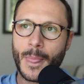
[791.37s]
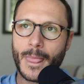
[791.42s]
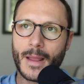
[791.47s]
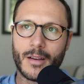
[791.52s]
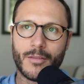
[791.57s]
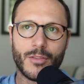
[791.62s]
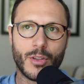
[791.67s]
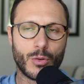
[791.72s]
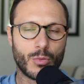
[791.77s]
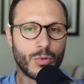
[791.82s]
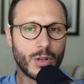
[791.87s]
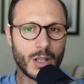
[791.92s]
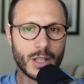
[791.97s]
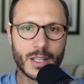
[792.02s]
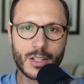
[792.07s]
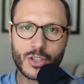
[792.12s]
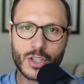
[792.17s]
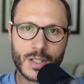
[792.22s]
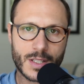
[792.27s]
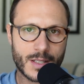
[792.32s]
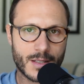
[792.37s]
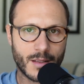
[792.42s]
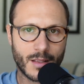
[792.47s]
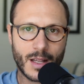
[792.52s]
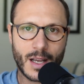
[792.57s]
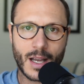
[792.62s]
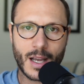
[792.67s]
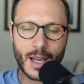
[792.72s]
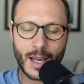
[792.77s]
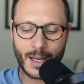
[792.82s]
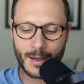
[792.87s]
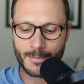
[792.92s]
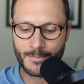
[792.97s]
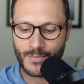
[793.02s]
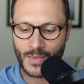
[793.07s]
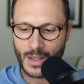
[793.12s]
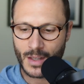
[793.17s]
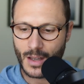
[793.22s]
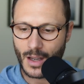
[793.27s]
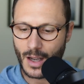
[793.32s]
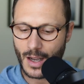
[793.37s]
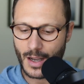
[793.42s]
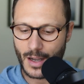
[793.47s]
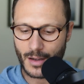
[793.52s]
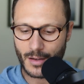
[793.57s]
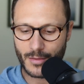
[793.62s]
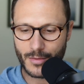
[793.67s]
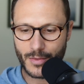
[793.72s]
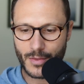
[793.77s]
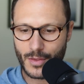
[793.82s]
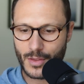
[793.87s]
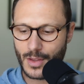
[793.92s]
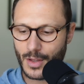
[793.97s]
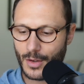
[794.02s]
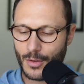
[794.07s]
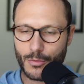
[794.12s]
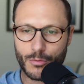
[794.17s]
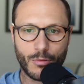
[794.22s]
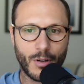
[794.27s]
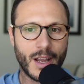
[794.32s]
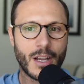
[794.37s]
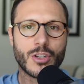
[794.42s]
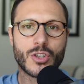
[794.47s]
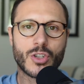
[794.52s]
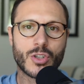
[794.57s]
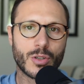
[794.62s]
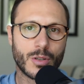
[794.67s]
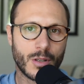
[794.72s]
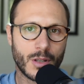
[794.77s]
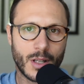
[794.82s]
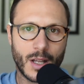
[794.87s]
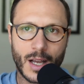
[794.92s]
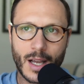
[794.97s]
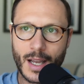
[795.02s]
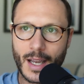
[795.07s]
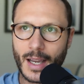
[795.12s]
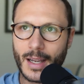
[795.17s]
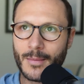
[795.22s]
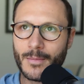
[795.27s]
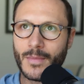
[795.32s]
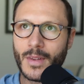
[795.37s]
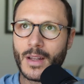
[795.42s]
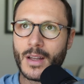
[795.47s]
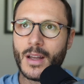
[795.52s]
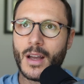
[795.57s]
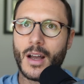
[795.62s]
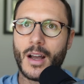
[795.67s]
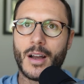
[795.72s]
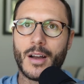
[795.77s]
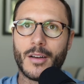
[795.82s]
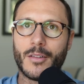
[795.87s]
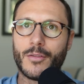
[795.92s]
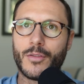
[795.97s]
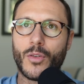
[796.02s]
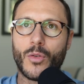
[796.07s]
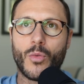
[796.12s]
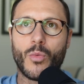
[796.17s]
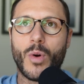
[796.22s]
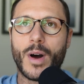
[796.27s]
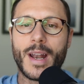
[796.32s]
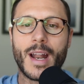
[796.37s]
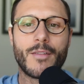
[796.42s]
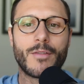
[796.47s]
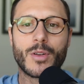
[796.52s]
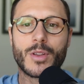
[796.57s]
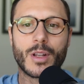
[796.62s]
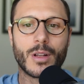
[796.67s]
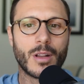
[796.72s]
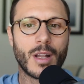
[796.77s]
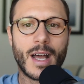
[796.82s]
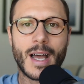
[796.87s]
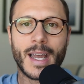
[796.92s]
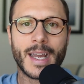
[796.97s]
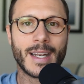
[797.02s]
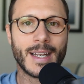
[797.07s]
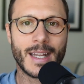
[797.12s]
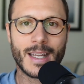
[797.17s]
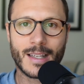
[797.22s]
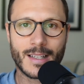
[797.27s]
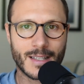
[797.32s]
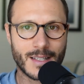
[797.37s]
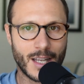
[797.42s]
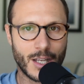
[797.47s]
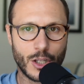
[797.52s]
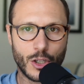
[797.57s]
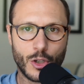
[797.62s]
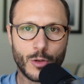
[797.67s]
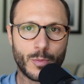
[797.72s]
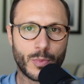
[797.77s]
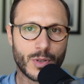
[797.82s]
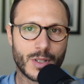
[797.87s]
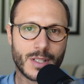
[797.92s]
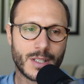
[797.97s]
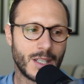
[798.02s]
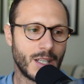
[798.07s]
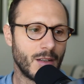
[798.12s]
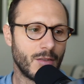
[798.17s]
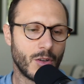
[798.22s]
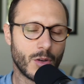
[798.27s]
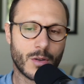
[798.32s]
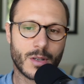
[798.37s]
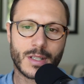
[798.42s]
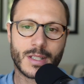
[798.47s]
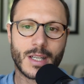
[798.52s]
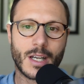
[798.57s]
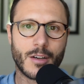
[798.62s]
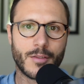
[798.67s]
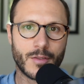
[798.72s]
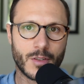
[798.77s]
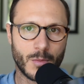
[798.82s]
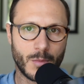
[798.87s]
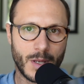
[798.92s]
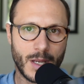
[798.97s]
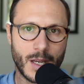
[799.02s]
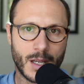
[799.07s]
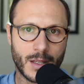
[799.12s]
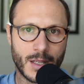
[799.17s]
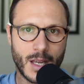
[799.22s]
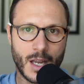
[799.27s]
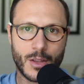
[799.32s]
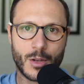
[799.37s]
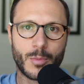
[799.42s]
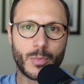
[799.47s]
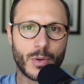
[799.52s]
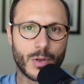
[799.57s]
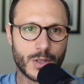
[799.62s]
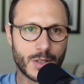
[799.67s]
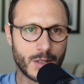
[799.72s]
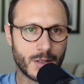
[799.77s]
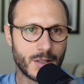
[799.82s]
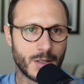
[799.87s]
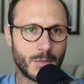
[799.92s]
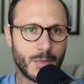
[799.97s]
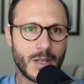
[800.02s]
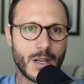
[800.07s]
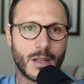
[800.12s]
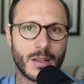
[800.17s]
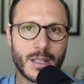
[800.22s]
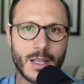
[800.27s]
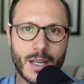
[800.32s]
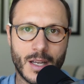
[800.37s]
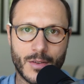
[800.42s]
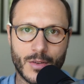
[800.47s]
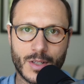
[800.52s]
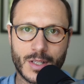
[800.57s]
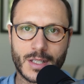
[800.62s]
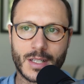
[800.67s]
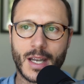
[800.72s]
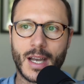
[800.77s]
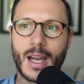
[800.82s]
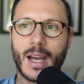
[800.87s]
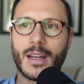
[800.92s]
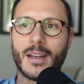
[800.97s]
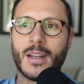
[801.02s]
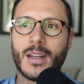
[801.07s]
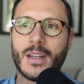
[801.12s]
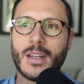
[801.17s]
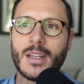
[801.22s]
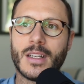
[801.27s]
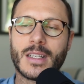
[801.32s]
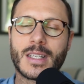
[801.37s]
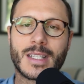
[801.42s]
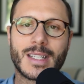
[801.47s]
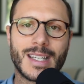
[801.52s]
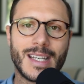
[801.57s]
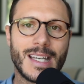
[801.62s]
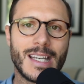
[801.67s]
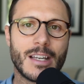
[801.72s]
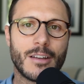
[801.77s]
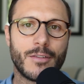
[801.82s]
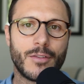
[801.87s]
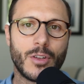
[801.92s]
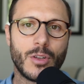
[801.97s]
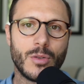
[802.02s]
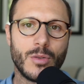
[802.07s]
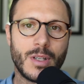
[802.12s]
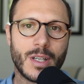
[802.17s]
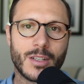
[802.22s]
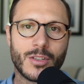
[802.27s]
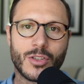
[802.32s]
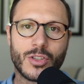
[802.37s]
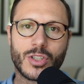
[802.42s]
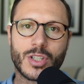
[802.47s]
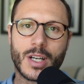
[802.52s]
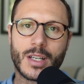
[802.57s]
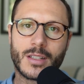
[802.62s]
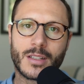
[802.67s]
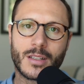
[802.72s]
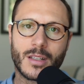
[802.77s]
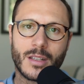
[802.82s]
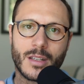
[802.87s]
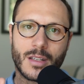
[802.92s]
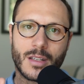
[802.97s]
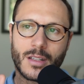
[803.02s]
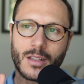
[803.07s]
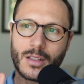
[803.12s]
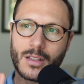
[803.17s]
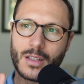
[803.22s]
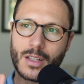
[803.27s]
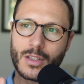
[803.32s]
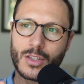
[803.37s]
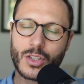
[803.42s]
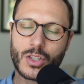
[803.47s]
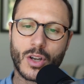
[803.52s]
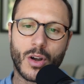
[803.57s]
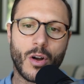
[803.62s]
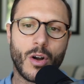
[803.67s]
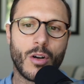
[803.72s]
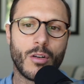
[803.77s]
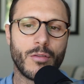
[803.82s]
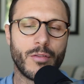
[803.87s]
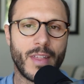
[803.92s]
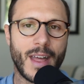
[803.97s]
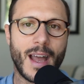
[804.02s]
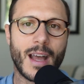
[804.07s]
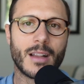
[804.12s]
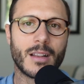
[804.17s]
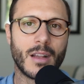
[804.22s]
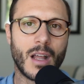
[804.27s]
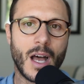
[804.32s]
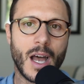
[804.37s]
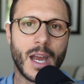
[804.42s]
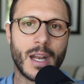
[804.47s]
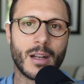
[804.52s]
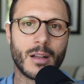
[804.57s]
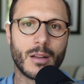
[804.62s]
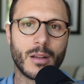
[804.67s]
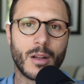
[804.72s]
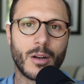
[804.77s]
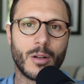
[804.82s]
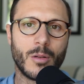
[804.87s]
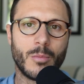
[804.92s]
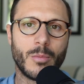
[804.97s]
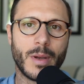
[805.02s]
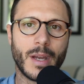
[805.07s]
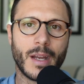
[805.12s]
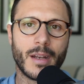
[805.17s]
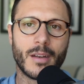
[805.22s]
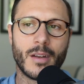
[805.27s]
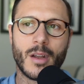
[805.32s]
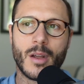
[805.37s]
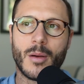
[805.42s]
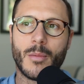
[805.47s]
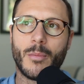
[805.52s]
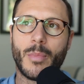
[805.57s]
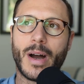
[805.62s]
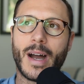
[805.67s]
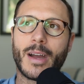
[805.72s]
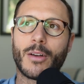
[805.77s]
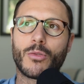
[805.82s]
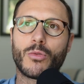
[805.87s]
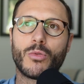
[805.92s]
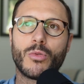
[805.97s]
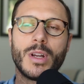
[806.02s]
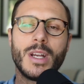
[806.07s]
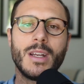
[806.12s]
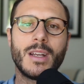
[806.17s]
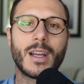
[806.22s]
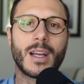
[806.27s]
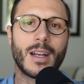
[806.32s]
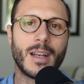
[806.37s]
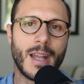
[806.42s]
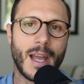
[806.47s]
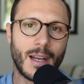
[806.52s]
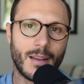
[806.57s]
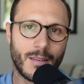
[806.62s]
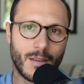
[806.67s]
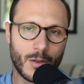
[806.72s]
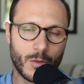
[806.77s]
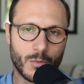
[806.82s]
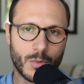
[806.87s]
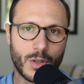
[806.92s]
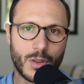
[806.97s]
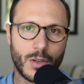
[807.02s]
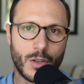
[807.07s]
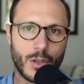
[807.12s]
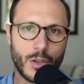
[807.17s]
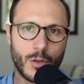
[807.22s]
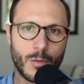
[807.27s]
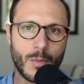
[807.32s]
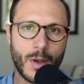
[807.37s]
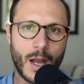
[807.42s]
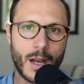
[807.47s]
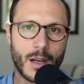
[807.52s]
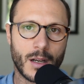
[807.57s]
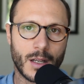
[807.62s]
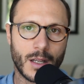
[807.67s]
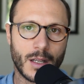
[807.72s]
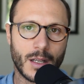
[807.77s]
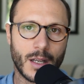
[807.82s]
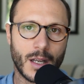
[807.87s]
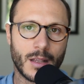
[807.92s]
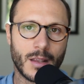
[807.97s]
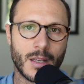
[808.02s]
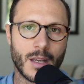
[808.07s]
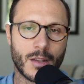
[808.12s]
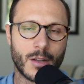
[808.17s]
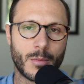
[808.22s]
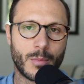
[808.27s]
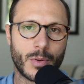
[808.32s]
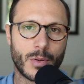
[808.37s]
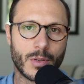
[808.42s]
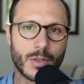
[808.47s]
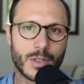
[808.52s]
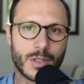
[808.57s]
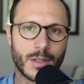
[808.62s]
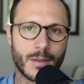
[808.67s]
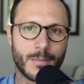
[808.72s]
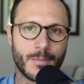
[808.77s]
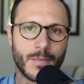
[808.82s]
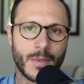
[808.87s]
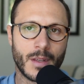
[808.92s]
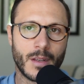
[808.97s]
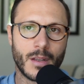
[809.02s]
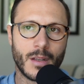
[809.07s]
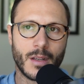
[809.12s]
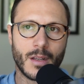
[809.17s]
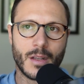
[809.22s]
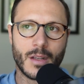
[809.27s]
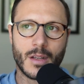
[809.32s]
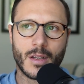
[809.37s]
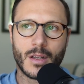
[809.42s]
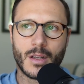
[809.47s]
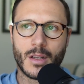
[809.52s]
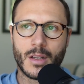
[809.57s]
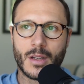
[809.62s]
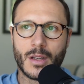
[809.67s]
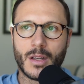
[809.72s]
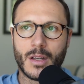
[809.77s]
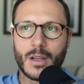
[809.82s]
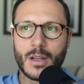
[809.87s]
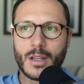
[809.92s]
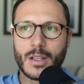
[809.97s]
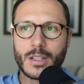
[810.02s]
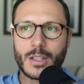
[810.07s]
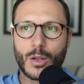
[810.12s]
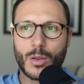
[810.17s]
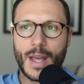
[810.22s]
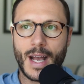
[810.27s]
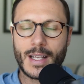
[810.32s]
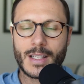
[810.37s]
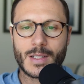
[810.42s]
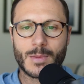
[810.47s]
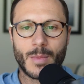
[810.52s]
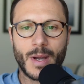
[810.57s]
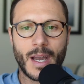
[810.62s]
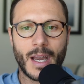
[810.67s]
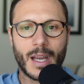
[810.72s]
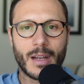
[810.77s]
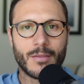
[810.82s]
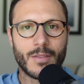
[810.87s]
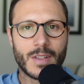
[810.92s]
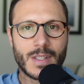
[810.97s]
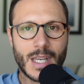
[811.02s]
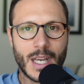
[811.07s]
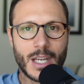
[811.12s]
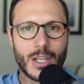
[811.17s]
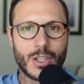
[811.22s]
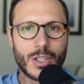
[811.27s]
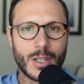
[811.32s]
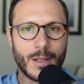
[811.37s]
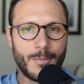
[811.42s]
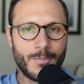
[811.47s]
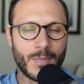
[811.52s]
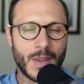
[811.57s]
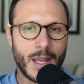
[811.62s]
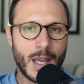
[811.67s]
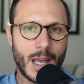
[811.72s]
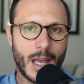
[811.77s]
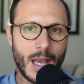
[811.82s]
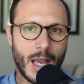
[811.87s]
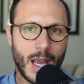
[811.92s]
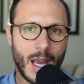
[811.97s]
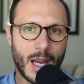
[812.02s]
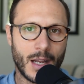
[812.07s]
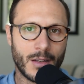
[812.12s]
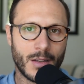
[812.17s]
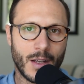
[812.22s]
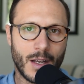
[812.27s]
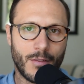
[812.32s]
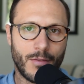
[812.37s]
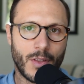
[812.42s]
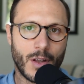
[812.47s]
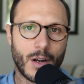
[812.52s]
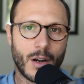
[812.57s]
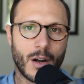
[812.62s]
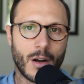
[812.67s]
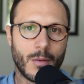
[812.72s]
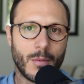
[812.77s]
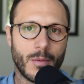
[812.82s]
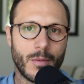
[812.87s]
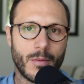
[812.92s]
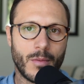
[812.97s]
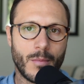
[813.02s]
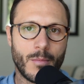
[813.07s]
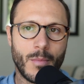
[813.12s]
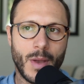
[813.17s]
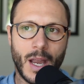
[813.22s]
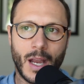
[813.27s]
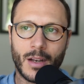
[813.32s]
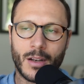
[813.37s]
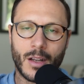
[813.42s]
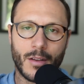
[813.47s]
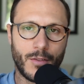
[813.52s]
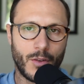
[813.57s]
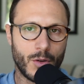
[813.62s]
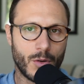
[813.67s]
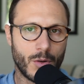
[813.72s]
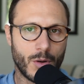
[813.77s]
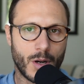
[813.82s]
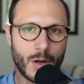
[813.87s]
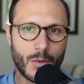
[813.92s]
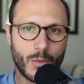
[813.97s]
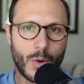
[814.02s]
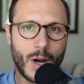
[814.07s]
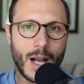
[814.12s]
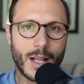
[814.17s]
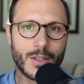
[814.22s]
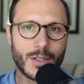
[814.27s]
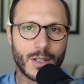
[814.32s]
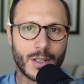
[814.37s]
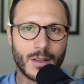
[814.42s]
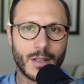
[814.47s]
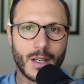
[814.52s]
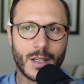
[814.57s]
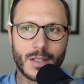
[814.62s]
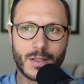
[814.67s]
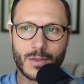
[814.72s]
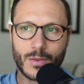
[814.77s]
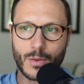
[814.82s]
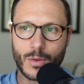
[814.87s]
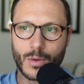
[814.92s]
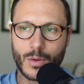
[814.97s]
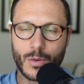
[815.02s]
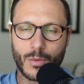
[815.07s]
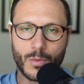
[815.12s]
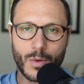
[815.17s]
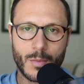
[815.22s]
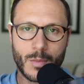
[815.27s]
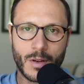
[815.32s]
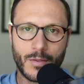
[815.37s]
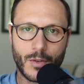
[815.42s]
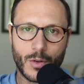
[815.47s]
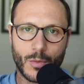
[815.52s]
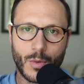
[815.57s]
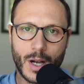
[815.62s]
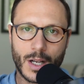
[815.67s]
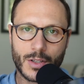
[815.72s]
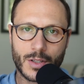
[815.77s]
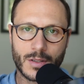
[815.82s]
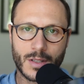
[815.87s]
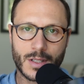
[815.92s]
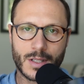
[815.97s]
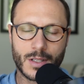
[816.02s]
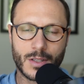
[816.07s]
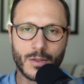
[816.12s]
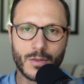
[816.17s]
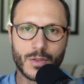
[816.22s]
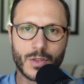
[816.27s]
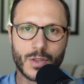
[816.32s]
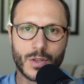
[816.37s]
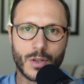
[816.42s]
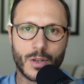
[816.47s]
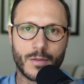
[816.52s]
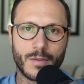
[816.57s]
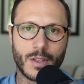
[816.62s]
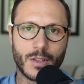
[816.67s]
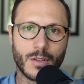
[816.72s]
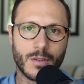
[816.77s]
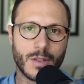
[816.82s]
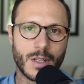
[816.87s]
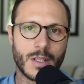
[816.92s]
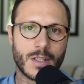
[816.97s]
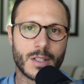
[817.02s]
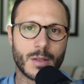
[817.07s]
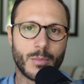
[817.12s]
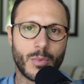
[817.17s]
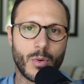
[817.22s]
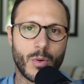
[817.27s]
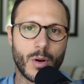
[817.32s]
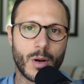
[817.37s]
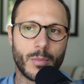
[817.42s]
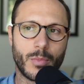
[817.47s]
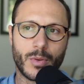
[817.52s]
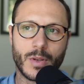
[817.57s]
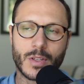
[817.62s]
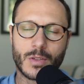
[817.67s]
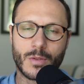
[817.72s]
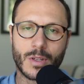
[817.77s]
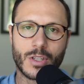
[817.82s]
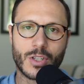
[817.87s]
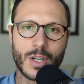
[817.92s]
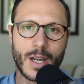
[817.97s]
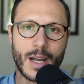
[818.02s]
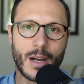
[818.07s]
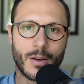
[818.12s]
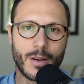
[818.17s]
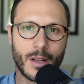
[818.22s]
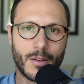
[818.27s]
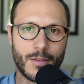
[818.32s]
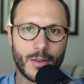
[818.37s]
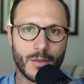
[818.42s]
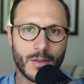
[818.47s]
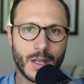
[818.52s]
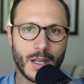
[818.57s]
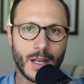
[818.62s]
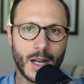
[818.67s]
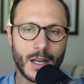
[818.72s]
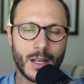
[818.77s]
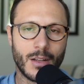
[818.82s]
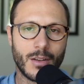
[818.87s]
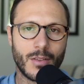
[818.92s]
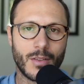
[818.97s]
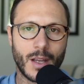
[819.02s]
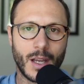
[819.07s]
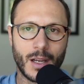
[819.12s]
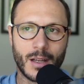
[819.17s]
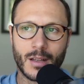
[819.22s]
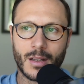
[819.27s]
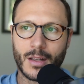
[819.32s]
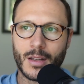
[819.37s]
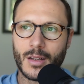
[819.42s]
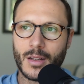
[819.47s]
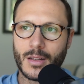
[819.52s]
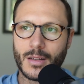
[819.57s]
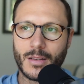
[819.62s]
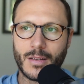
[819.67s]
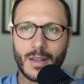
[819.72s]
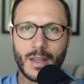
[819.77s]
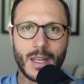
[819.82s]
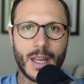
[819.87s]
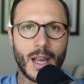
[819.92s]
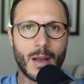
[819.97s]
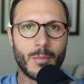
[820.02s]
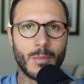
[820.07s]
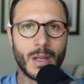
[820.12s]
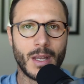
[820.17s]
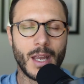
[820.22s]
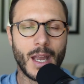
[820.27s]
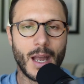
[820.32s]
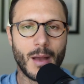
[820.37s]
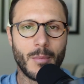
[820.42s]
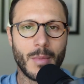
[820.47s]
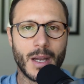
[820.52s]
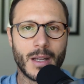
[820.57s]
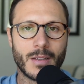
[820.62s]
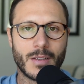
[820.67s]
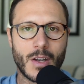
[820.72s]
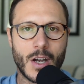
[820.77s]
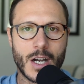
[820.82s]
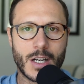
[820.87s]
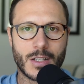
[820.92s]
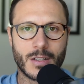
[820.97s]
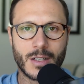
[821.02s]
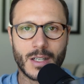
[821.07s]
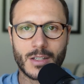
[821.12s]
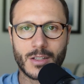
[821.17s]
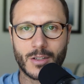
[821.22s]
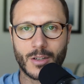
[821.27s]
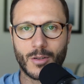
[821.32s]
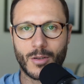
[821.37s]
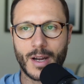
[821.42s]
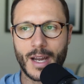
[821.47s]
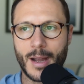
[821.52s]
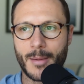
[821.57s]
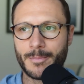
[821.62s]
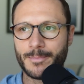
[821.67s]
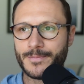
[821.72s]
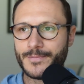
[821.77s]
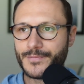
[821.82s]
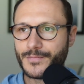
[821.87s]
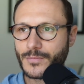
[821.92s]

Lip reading: of the religious line, of the racial line, of whatever the line is that you perceive yourself to be and the other person to be on the other side, see if you can just dissolve that line a little bit by reconnecting with the humanity in the other person. So that's my invitation. And if there are men, if you are watching this, or women, if you're watching this and you served and you need support, please reach out. If you need anything, DM me at Mantalks on Instagram.